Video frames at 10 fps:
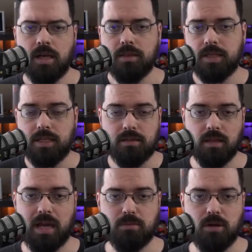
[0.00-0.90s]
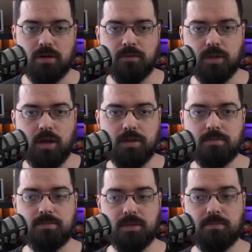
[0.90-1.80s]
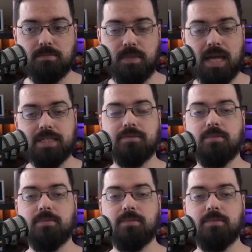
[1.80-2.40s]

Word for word: the library for all the massive